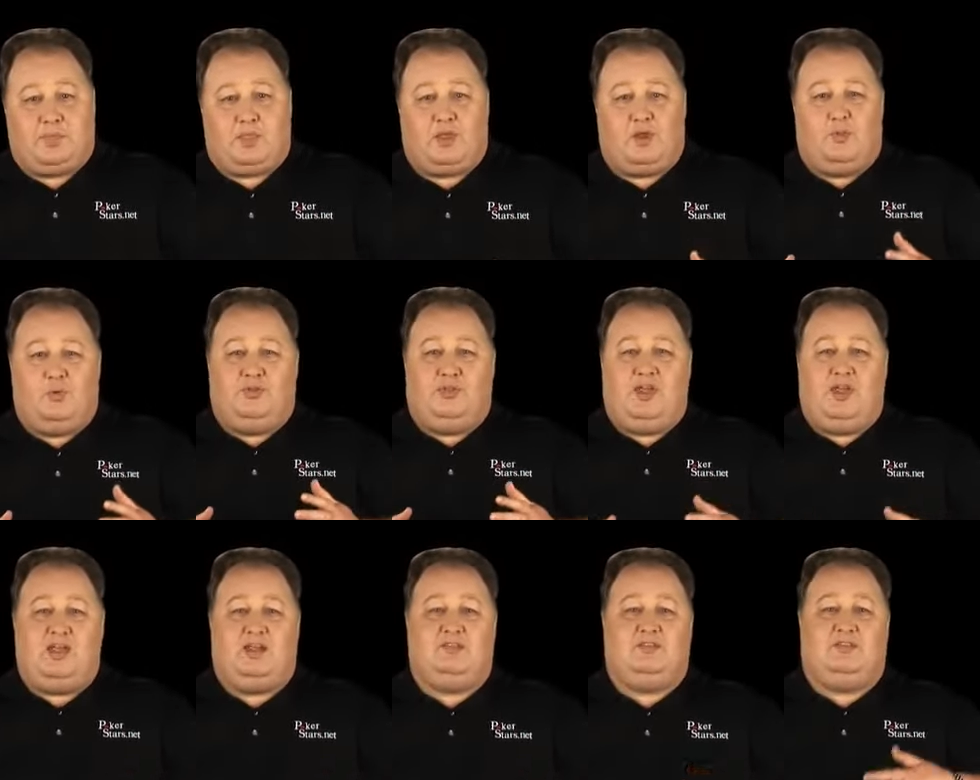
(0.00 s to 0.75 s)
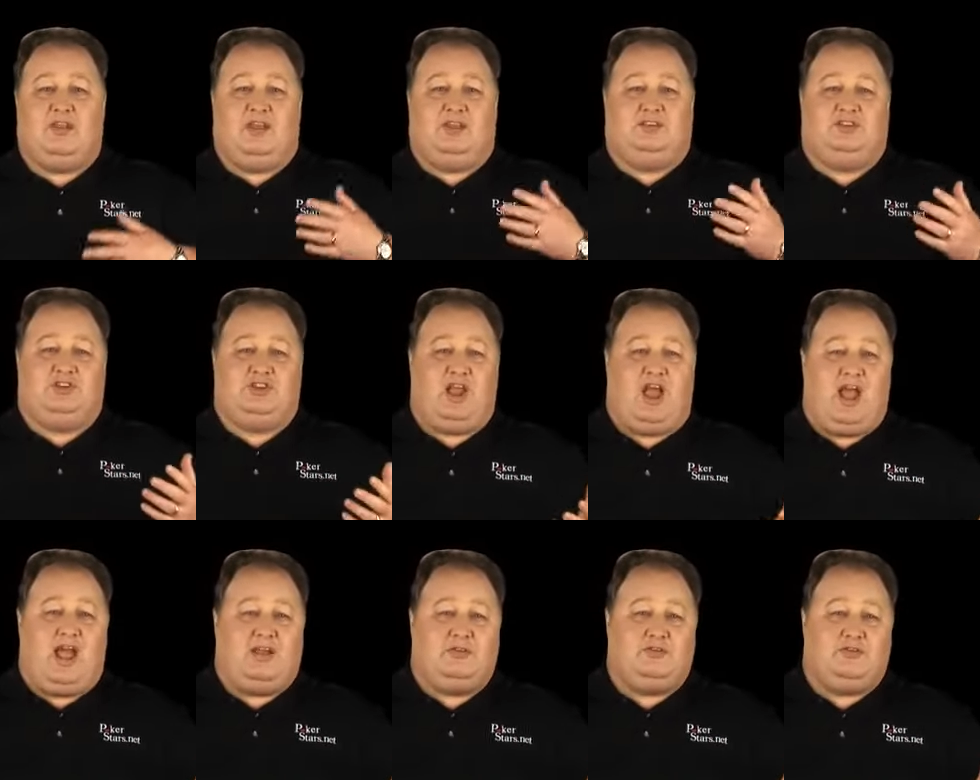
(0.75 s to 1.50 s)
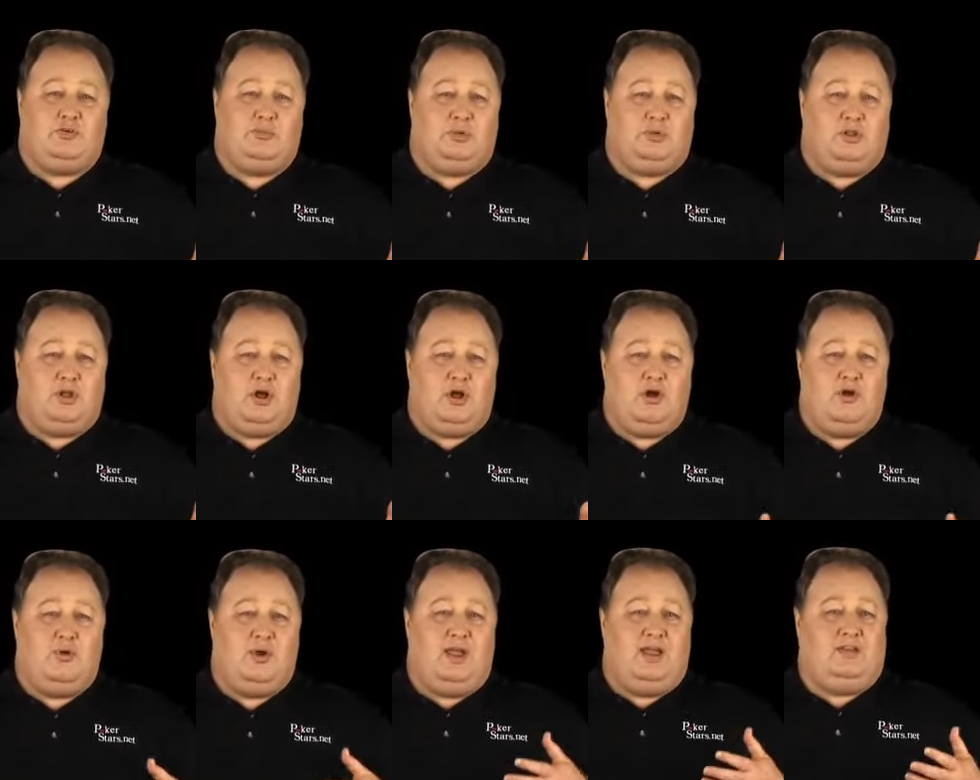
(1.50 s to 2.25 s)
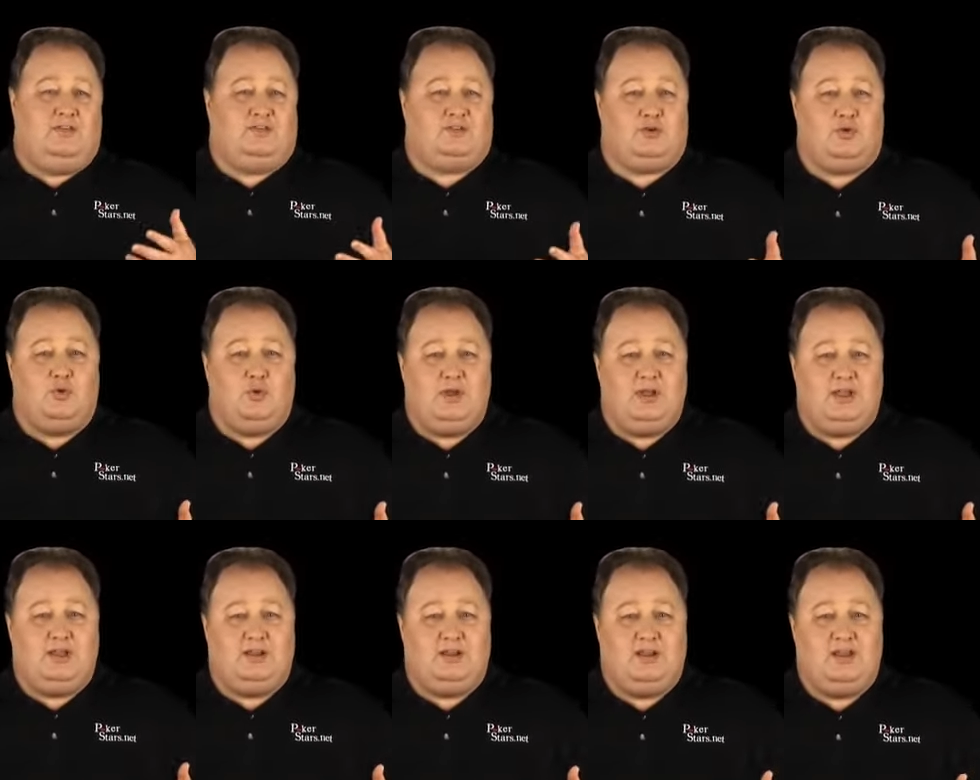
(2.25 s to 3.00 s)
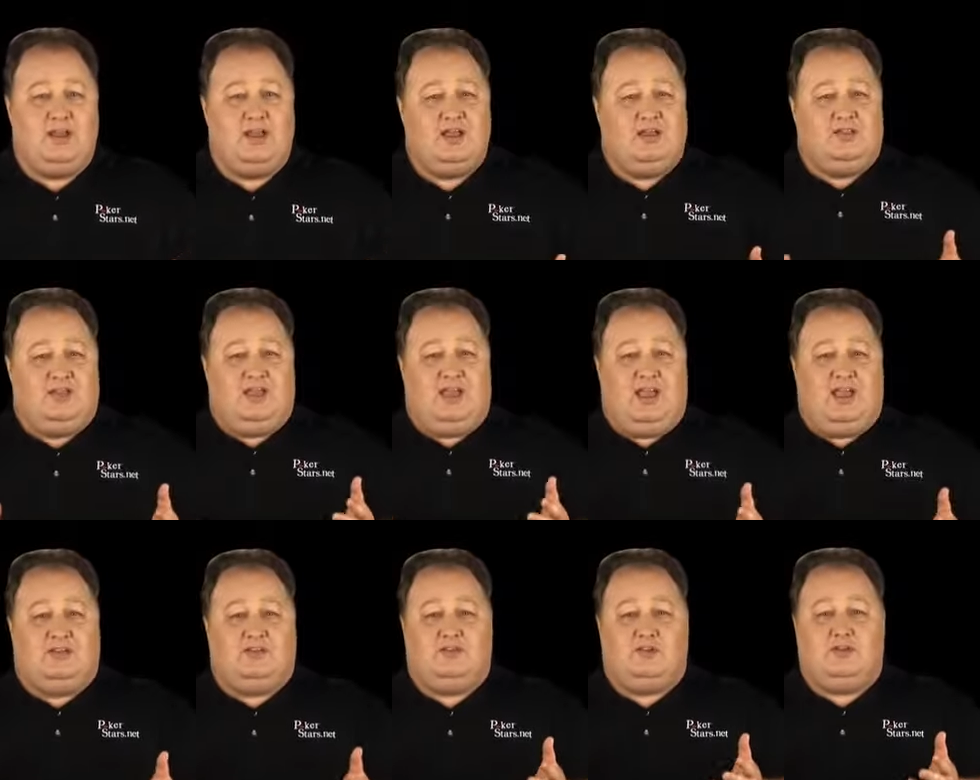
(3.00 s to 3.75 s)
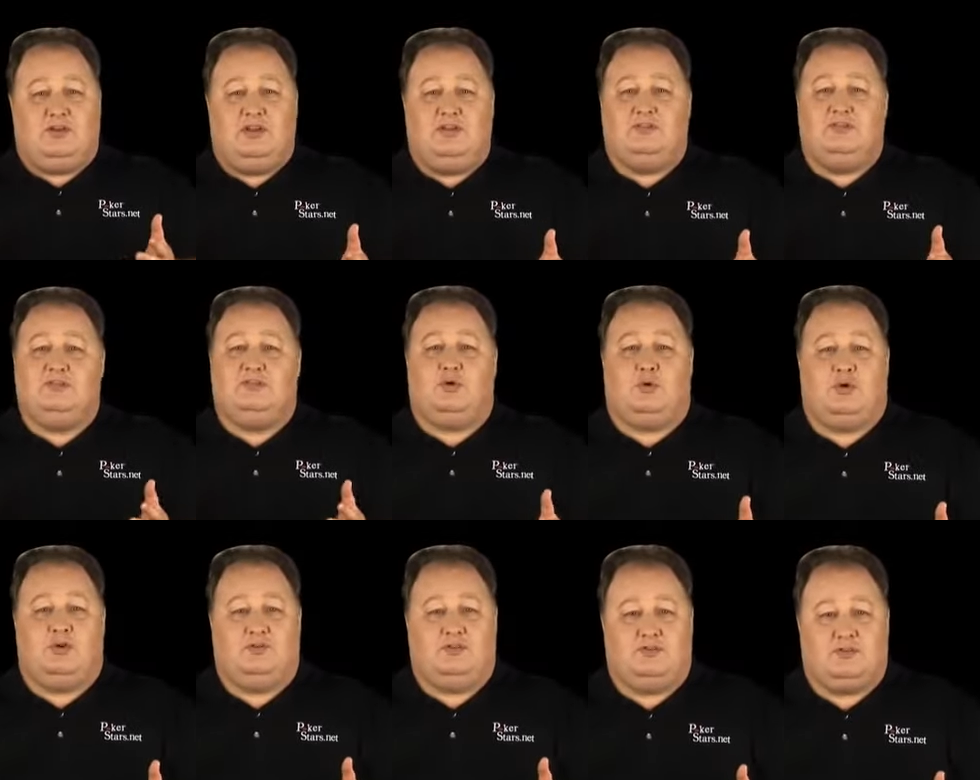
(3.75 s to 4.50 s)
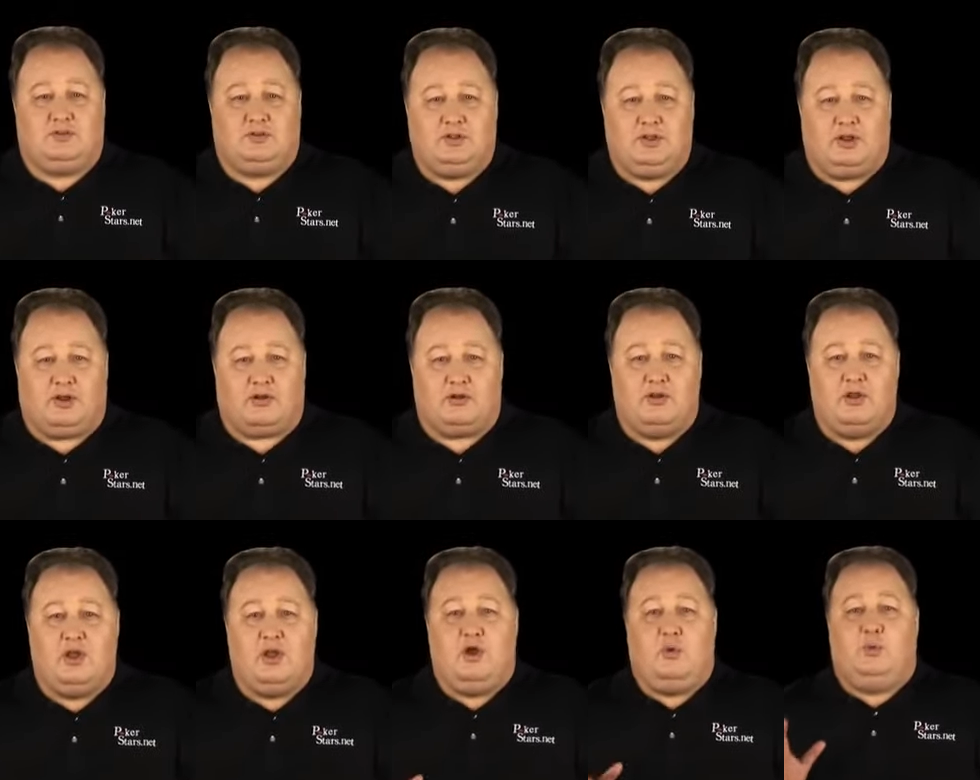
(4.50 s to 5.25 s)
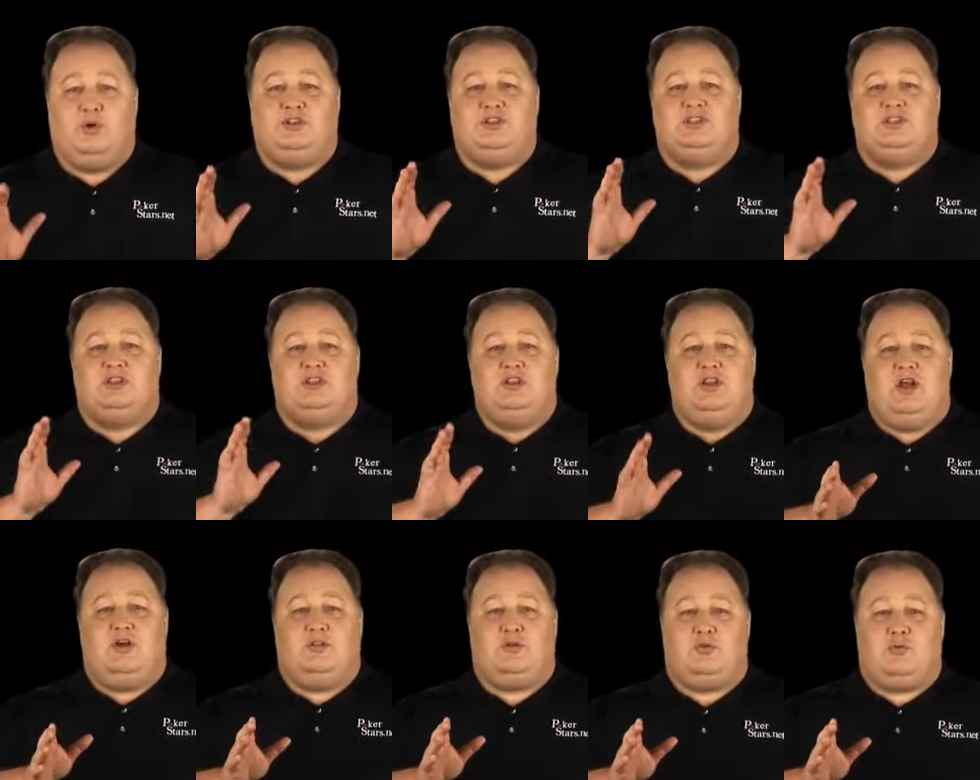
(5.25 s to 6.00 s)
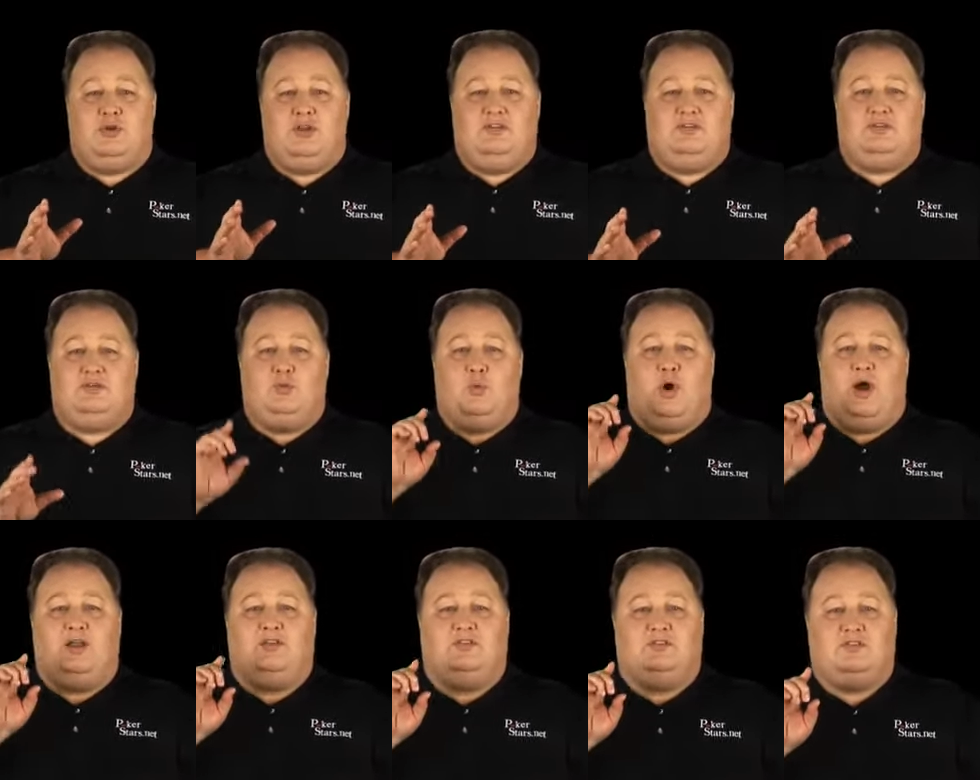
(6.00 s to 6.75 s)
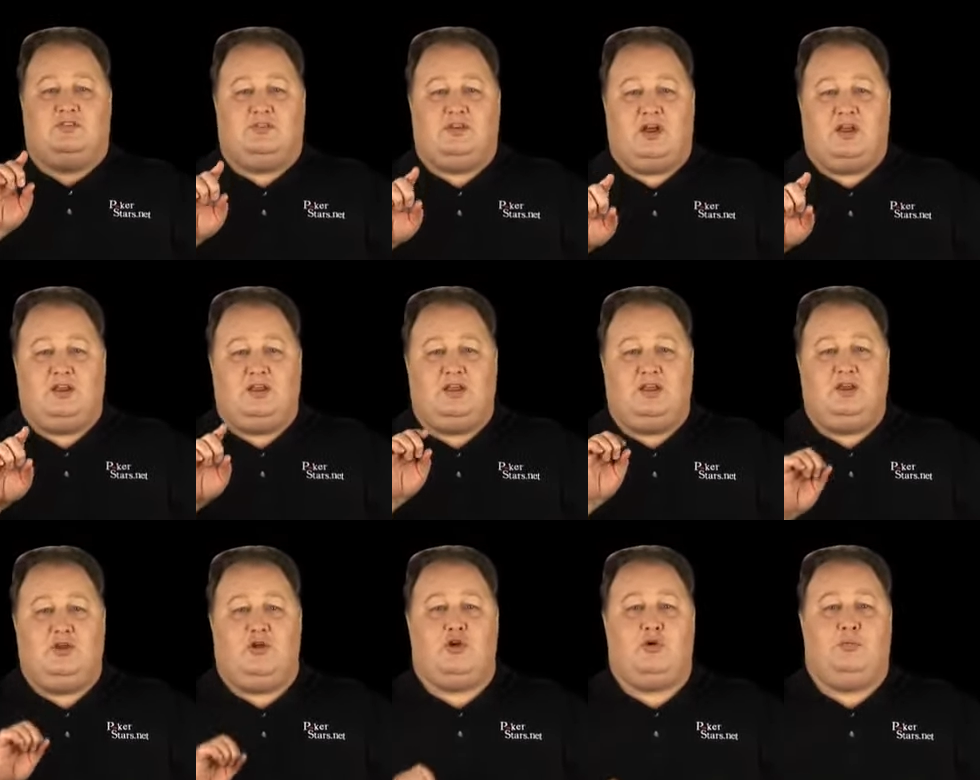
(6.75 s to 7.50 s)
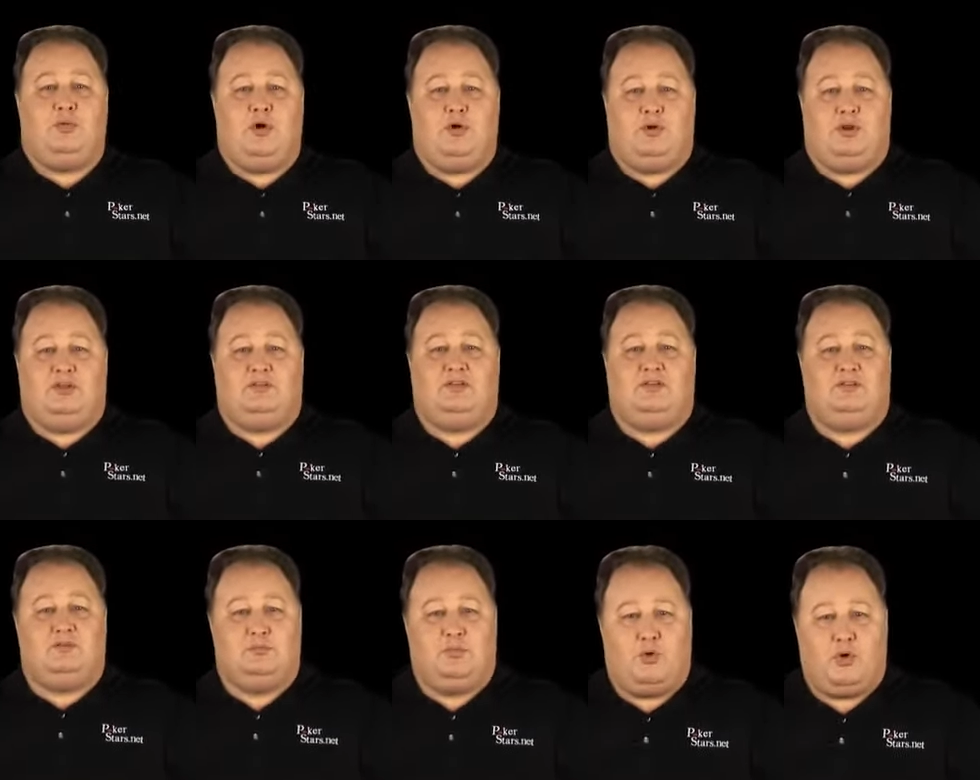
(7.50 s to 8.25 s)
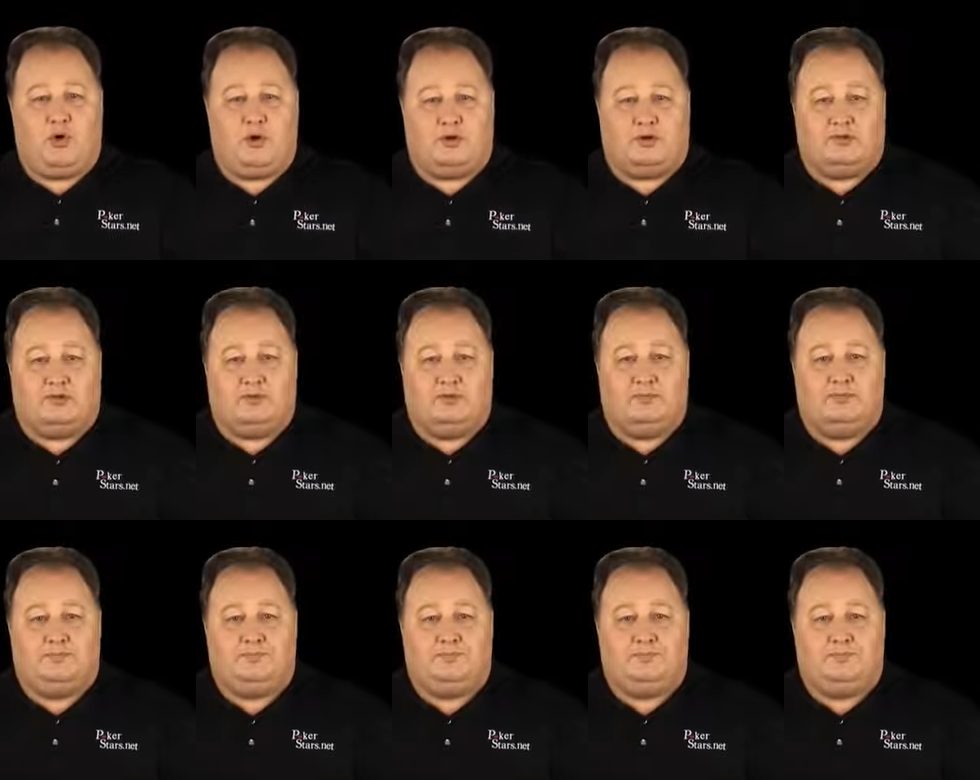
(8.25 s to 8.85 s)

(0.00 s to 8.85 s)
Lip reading: With hands like jacks or below, ace-queen, the answer isn't always as clear, which is another reason why studying your opponents is important.